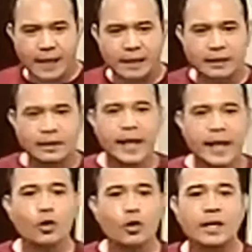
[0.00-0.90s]
then
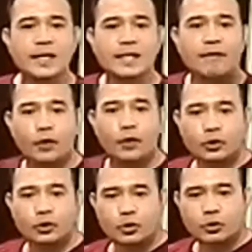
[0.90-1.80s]
you're easy for you
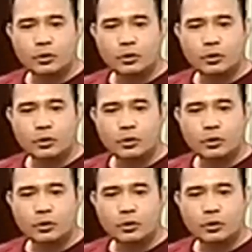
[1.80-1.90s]
to